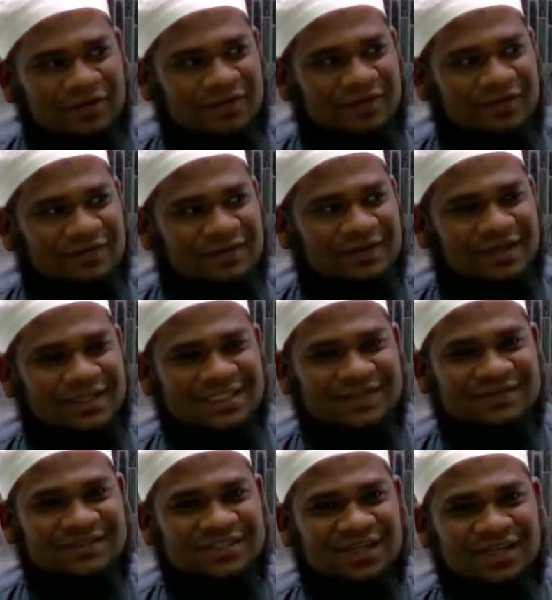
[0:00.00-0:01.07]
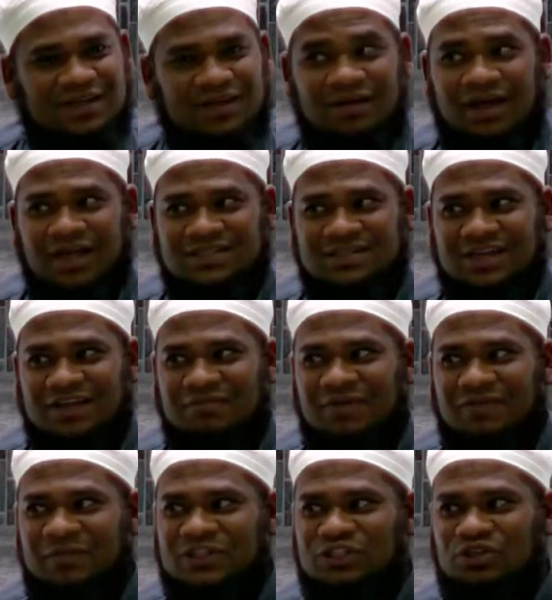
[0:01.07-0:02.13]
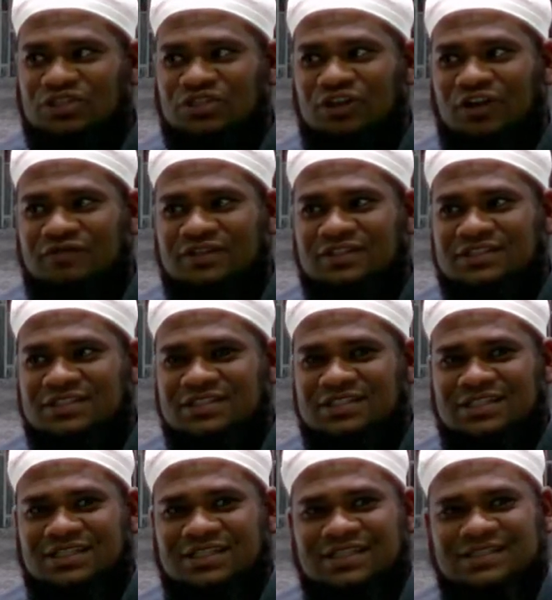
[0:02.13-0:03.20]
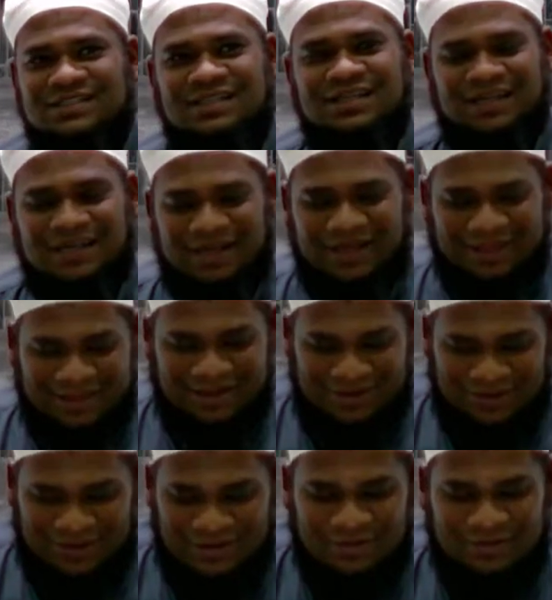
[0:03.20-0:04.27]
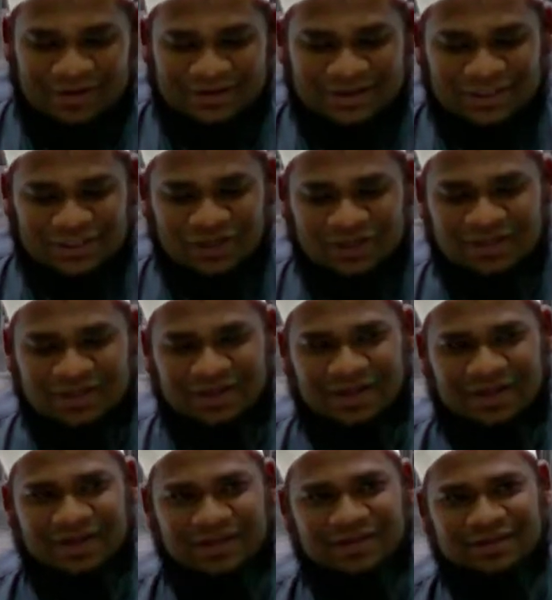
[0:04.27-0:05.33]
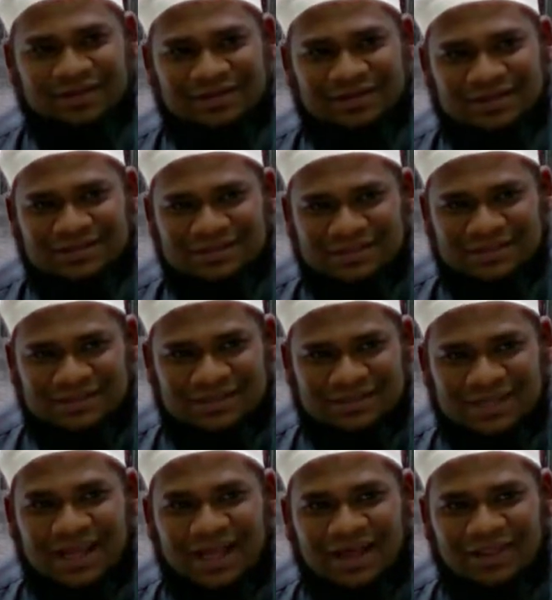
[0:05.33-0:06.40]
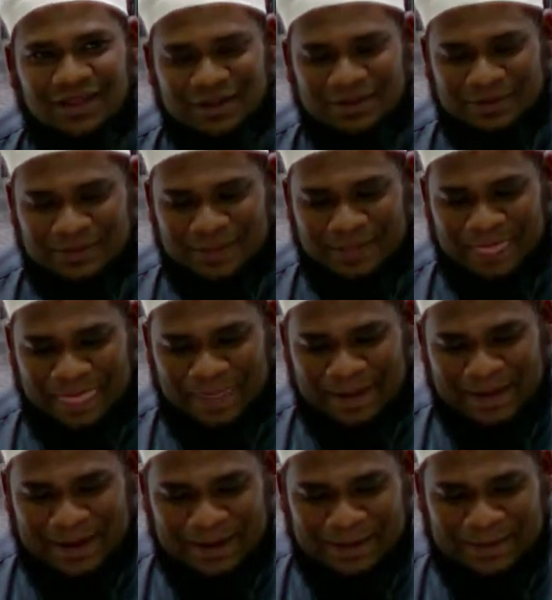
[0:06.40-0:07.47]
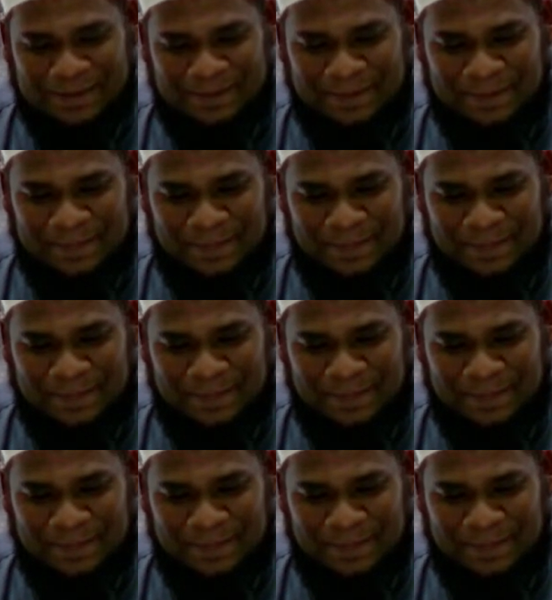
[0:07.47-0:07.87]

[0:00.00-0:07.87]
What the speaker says: Only 15 days. If you say, no, I still have my menstruation after 16 days, then you know it is not hayd, it is istihada. Khair?